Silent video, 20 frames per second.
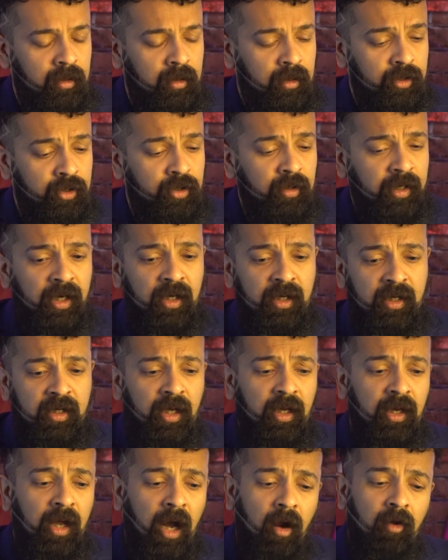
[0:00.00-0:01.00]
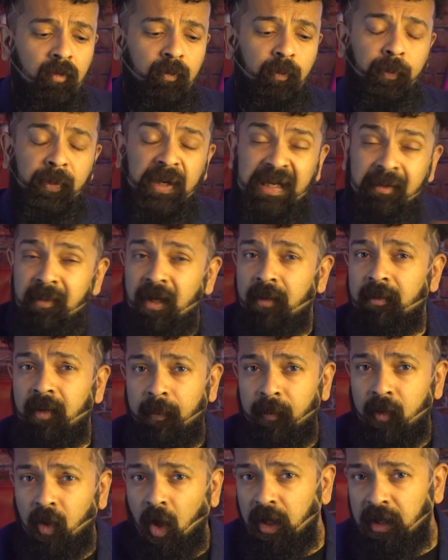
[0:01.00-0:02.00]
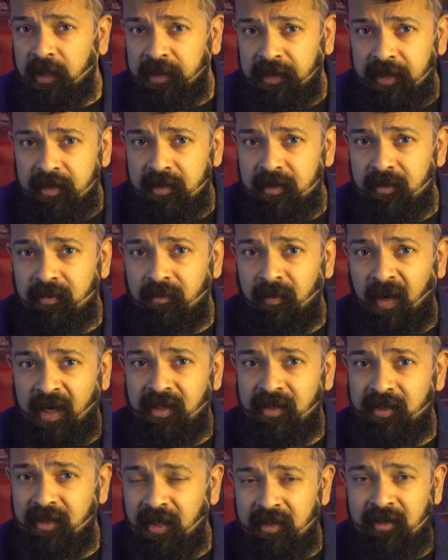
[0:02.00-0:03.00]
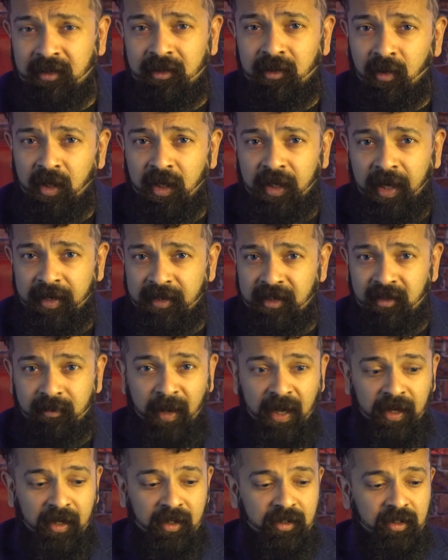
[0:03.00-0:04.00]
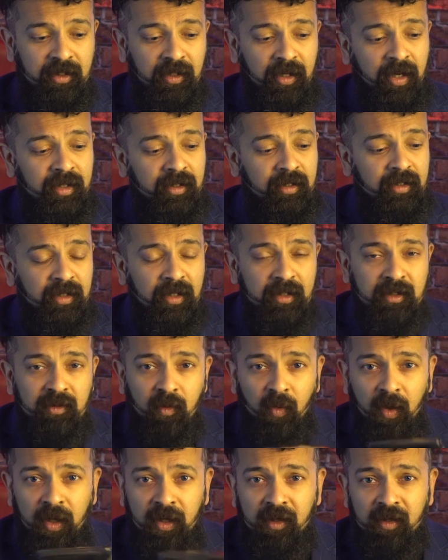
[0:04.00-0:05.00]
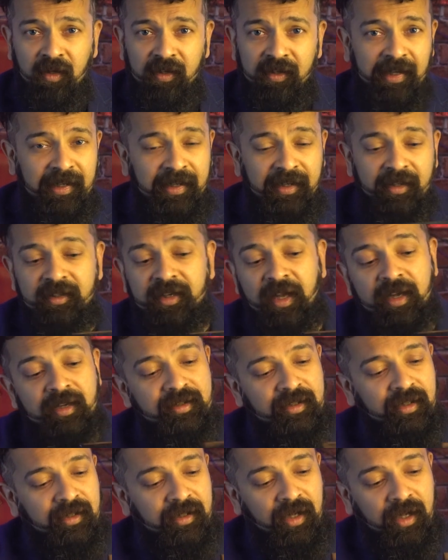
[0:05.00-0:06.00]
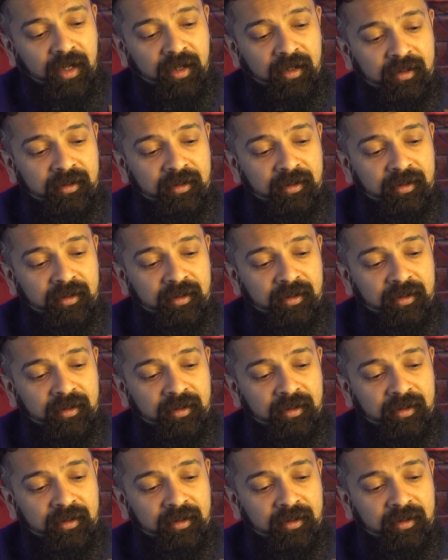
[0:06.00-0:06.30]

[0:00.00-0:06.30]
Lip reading: You can tell how premium a product is by just looking at its packaging, and this one really takes the cake.